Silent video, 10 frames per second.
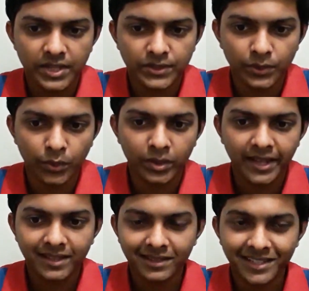so
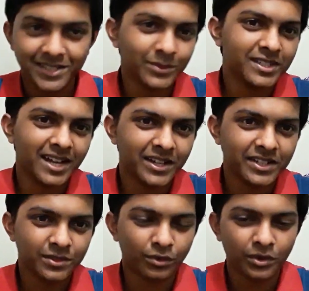like this was it i
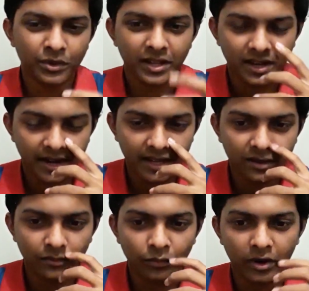just want to tell
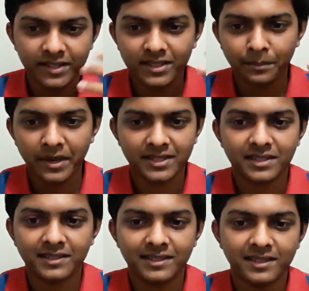like what is the
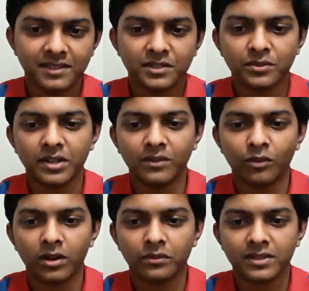best css unit
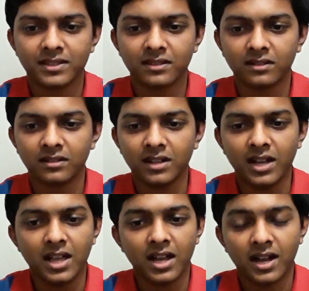what was the
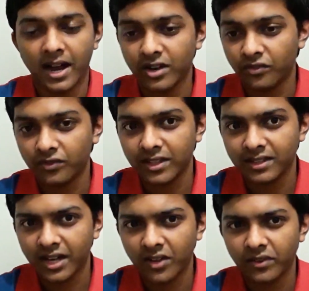kind of thing
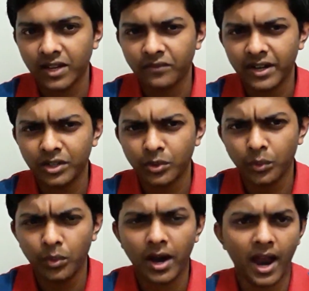that i really went
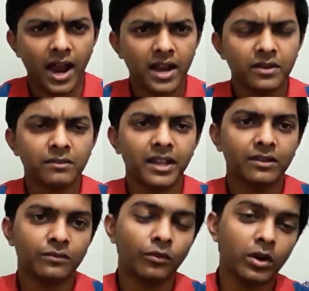through and
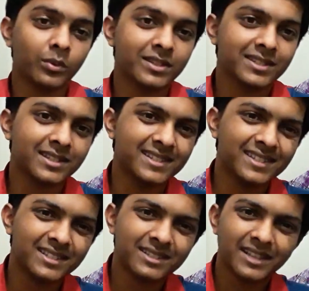like what was
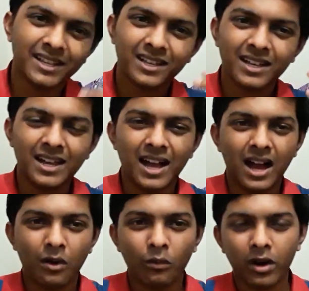this like
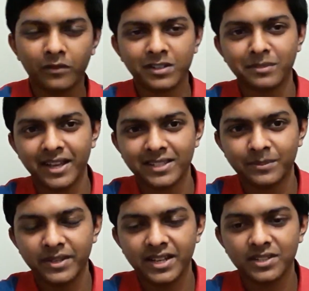how, what was my
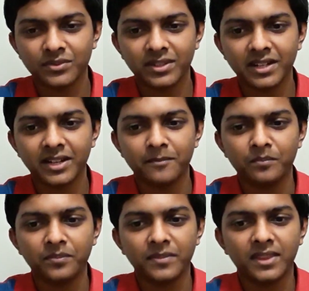experience with it
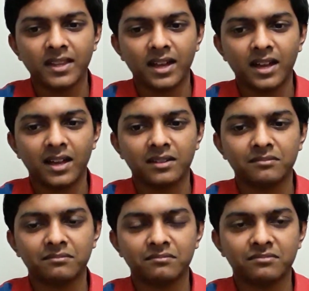
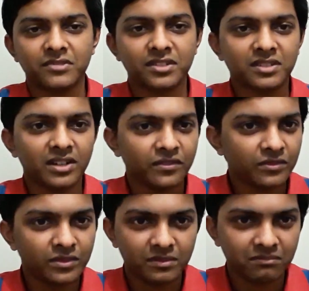and just kind of